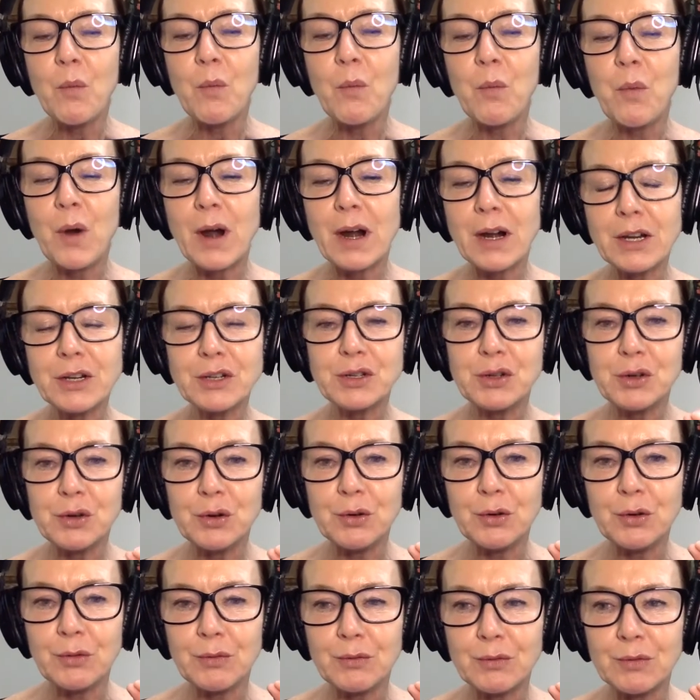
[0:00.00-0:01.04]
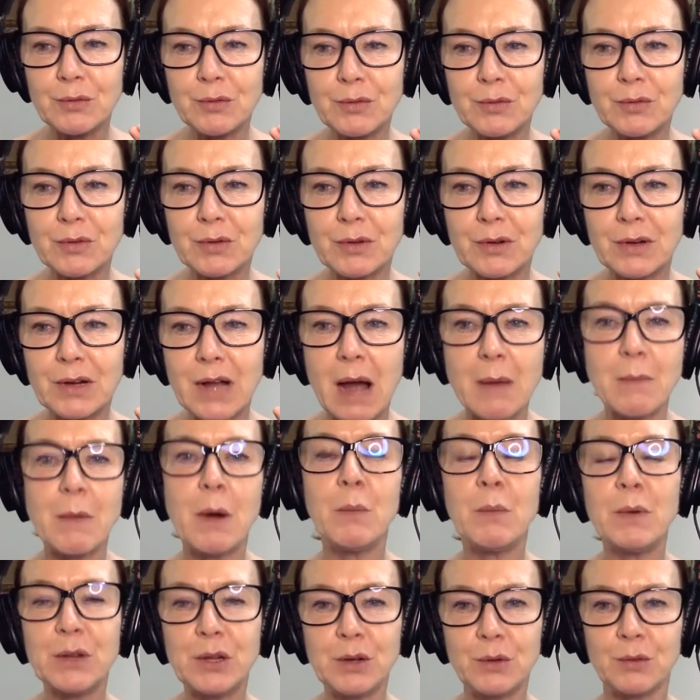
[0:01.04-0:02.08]
Where did you come
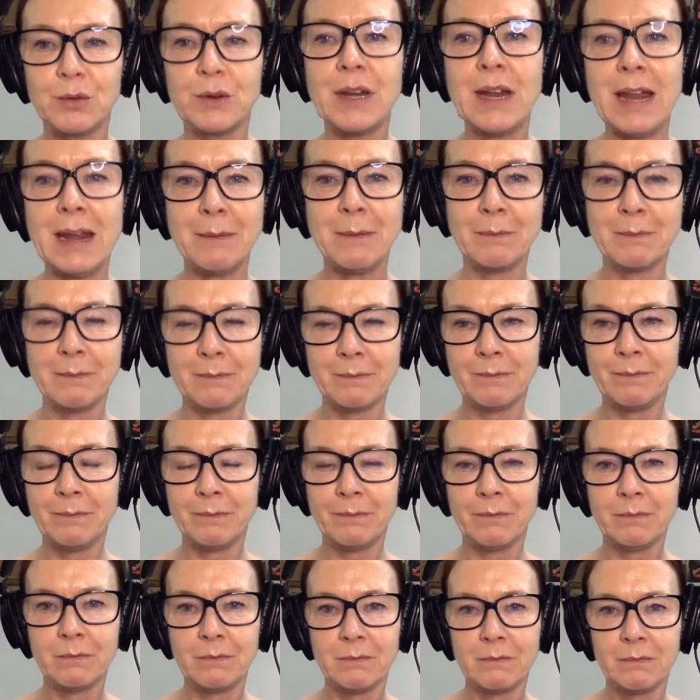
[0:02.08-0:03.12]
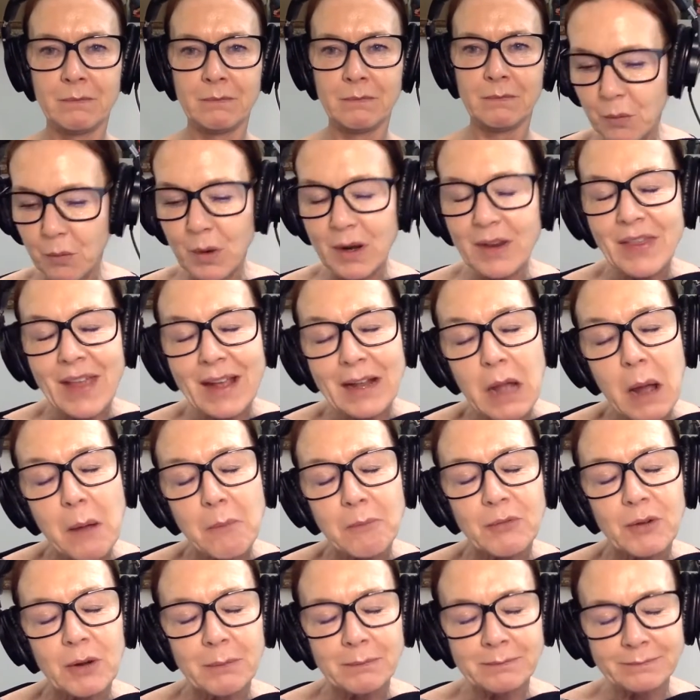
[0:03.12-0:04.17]
up with your name? Where did that
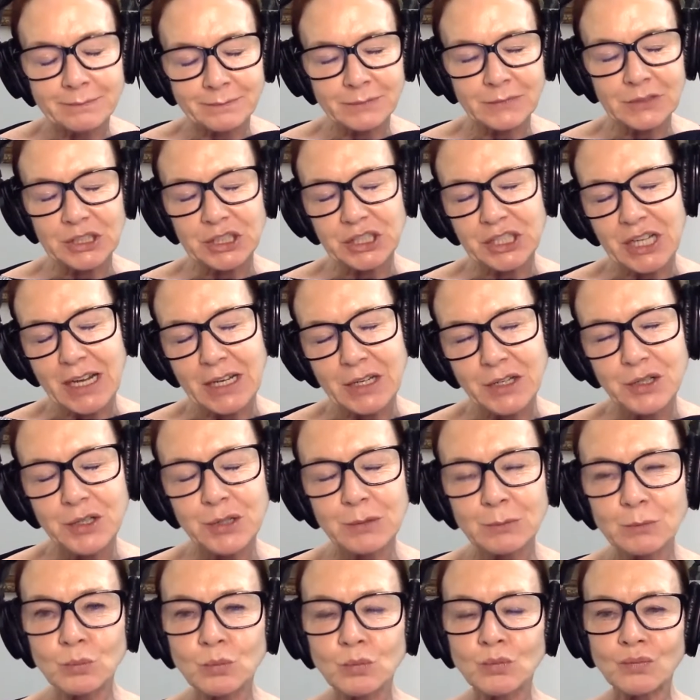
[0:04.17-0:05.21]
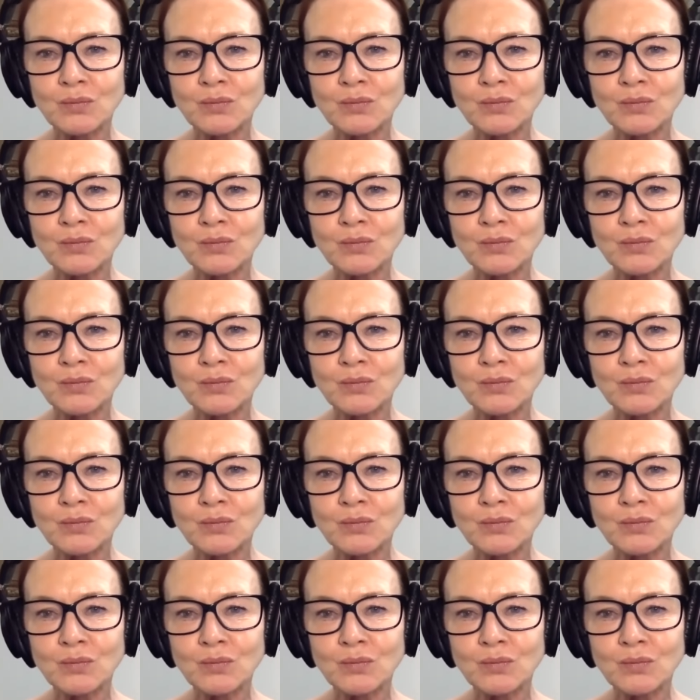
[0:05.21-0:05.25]
come from to change?